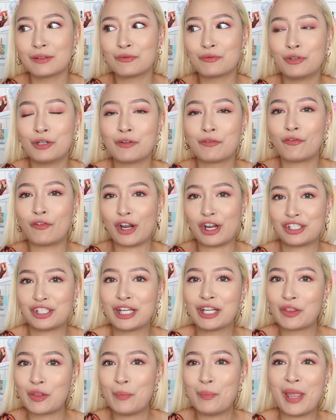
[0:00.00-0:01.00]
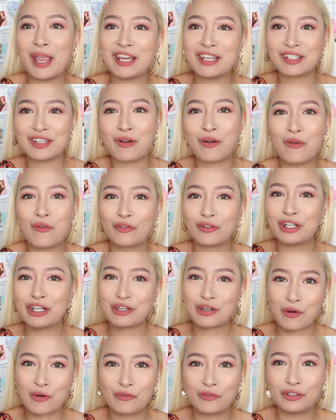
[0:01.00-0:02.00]
refreshing the page over
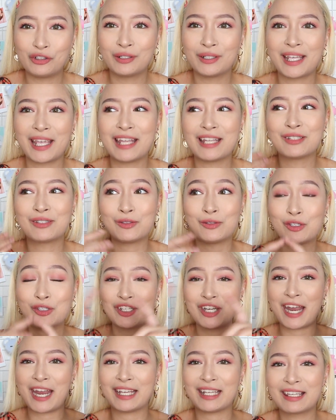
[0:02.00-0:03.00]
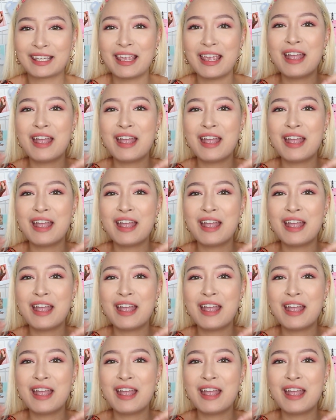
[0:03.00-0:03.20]
and over again to check